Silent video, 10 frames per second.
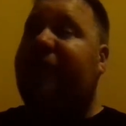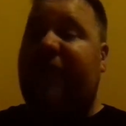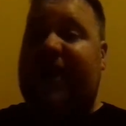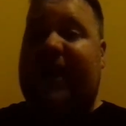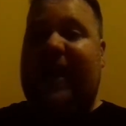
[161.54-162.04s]

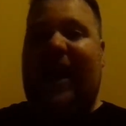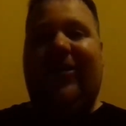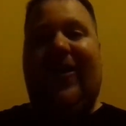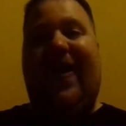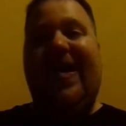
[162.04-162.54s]
freaking
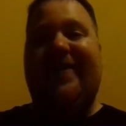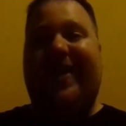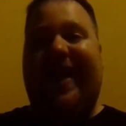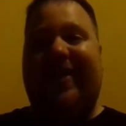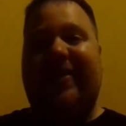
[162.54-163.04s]
out over
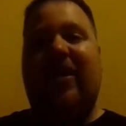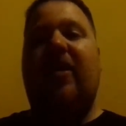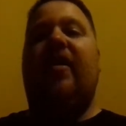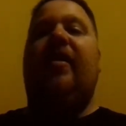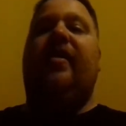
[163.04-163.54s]
this.
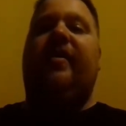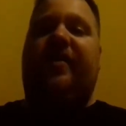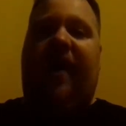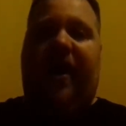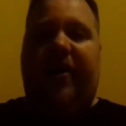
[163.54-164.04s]

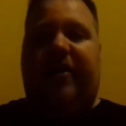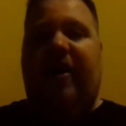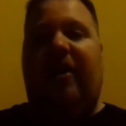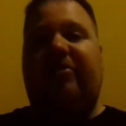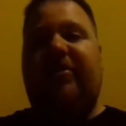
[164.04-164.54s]
So
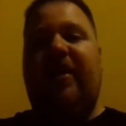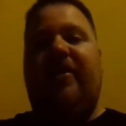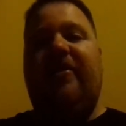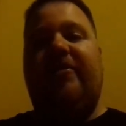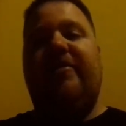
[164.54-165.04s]
I'll see
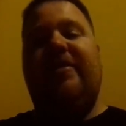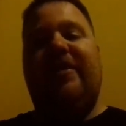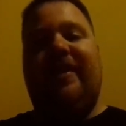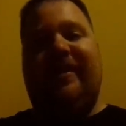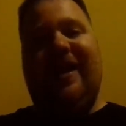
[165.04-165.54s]
you
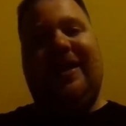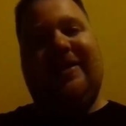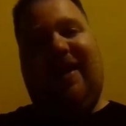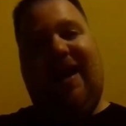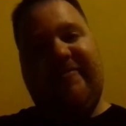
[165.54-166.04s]

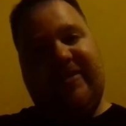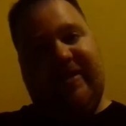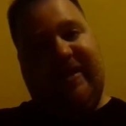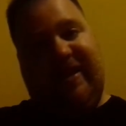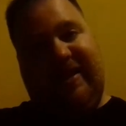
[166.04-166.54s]
next time
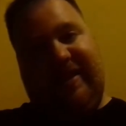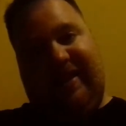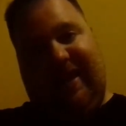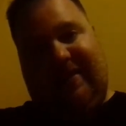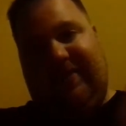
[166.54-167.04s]
in the
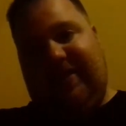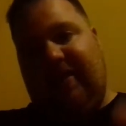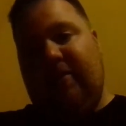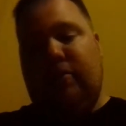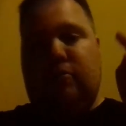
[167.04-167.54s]
next
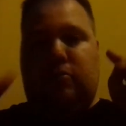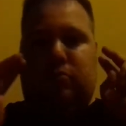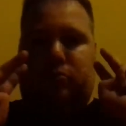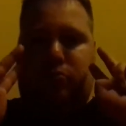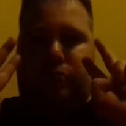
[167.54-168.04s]
video.
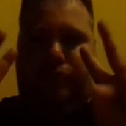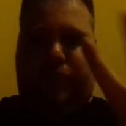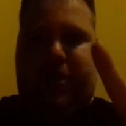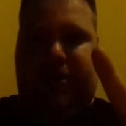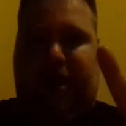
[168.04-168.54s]

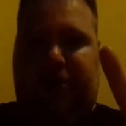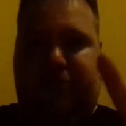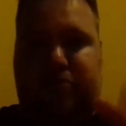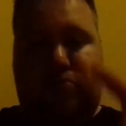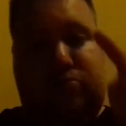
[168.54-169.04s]
Peace
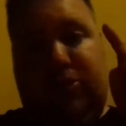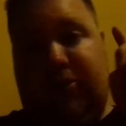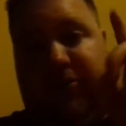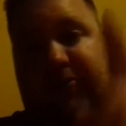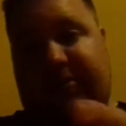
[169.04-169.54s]
out,
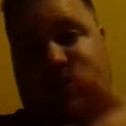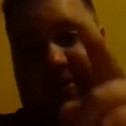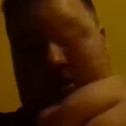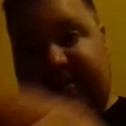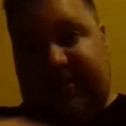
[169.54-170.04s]
dudes.